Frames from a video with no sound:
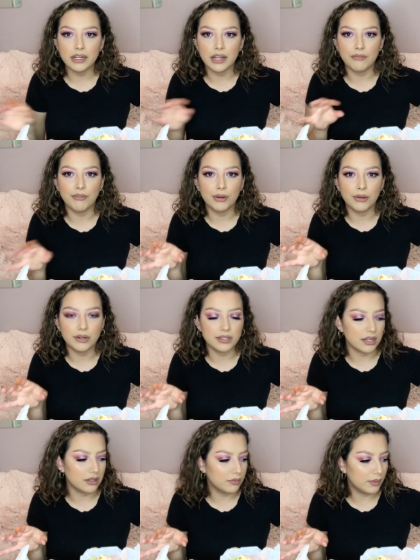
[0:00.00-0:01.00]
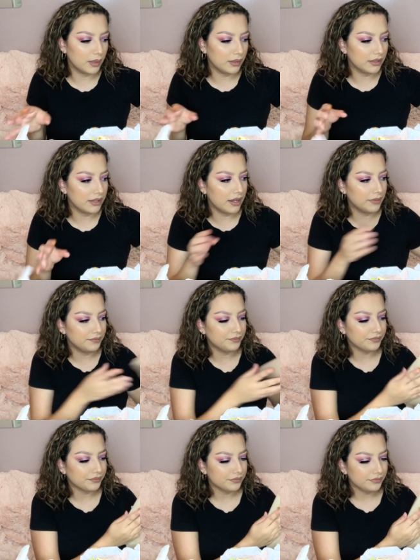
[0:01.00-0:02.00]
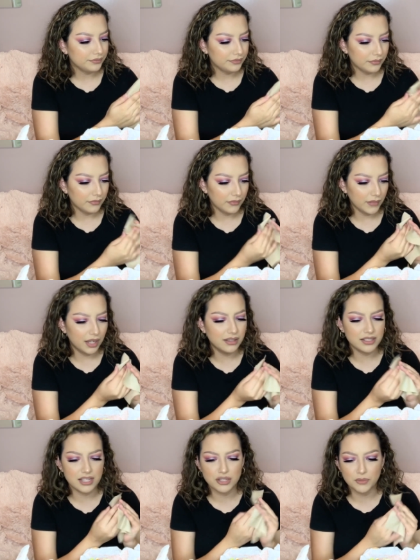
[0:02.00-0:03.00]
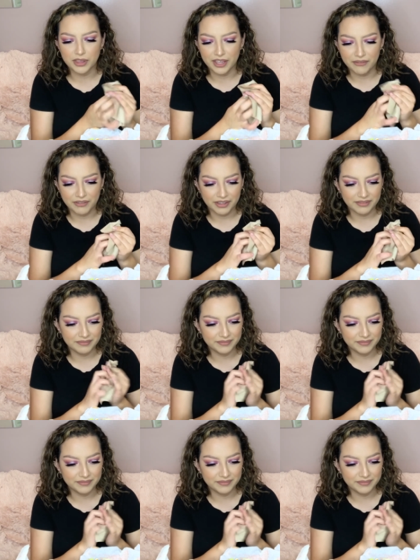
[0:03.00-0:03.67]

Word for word: never go to Taco Bell like that unless it's with Ibe.